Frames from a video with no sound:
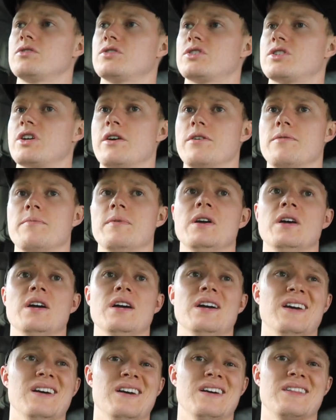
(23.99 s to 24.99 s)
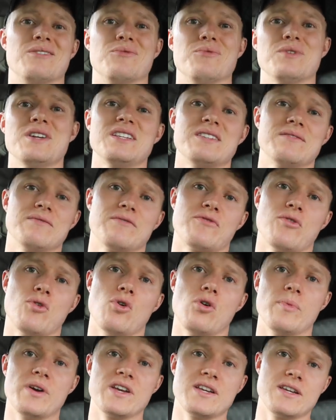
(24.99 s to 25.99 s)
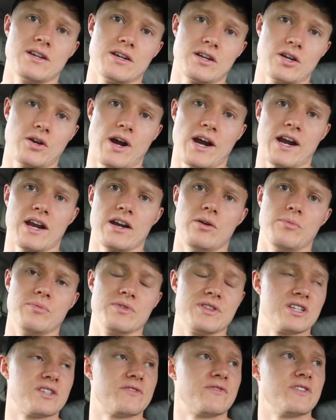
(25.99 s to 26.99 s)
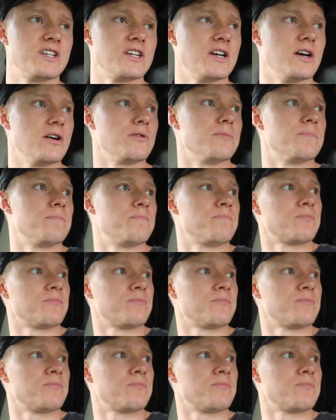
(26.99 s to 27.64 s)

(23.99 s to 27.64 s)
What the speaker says: So the reason for me cracking on with this video